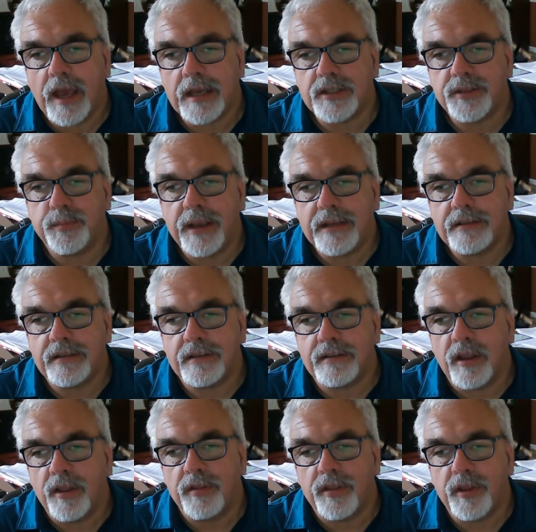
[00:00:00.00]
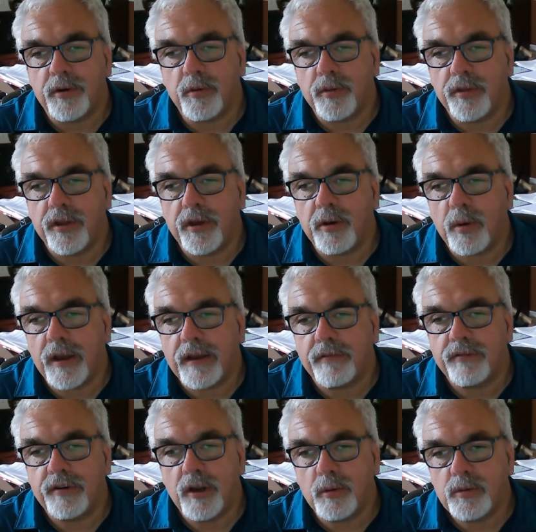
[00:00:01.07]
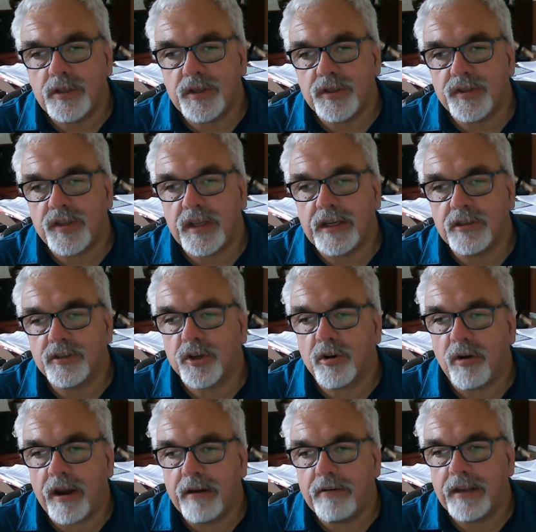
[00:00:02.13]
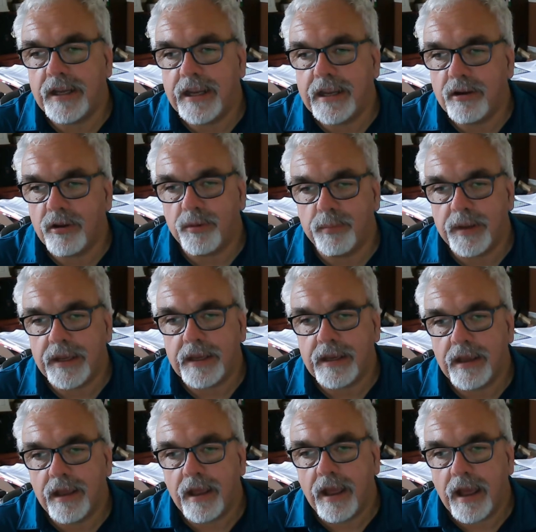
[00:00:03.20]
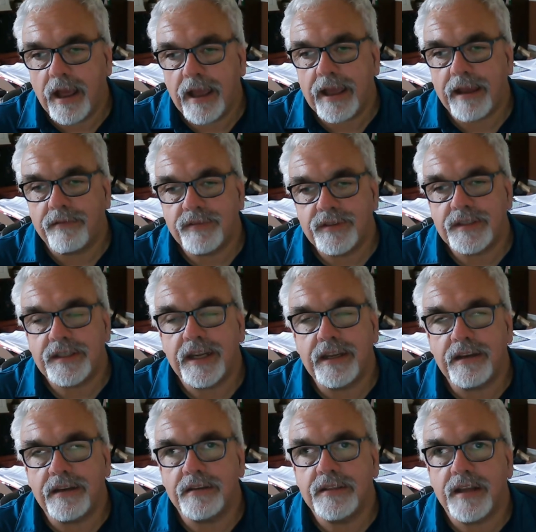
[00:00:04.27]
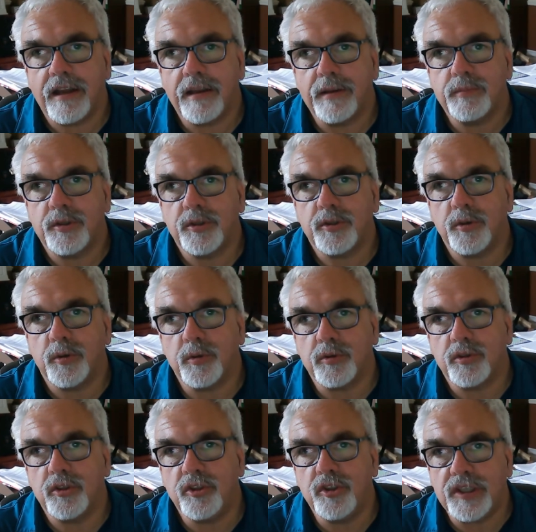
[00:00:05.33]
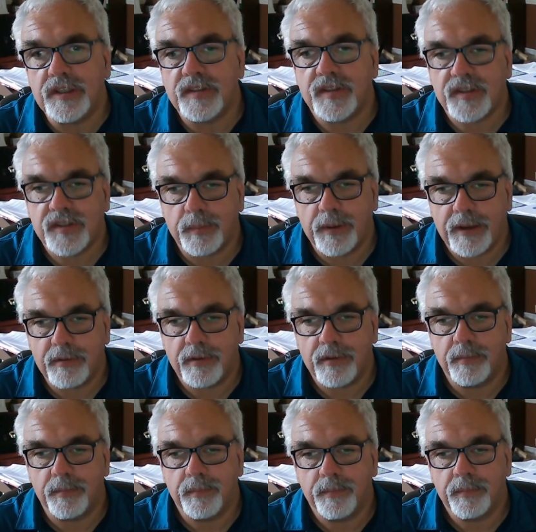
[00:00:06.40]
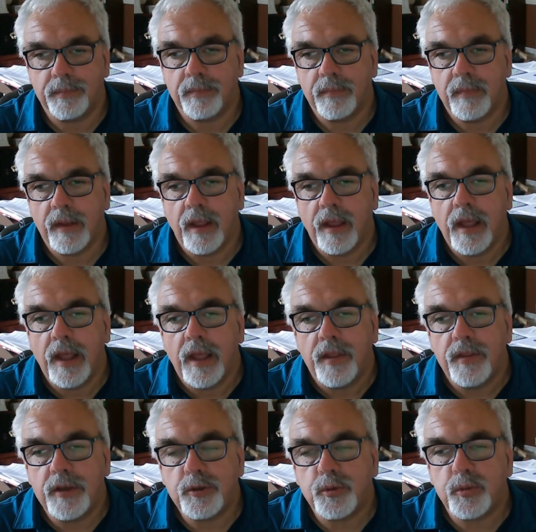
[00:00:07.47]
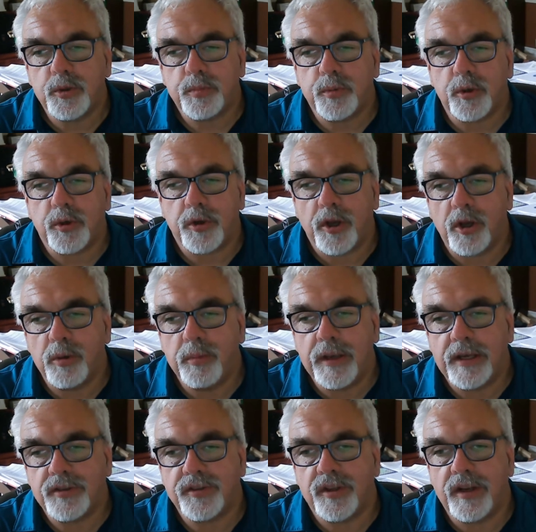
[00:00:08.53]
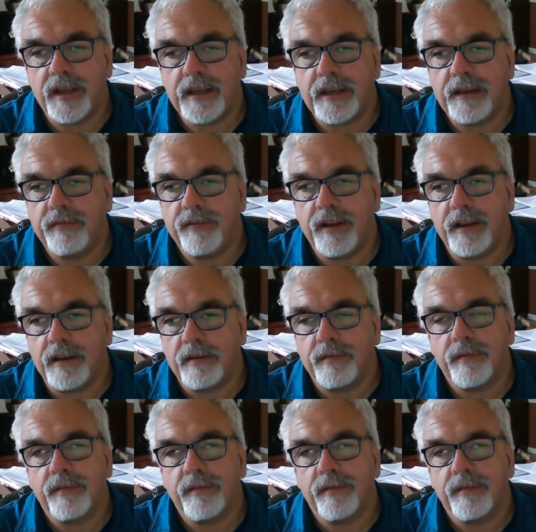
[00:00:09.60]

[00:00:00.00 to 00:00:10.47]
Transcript: has meant that although I have noticed things crowding in on me, I haven't taken time to talk to Jesus about them. This was brought home yesterday evening.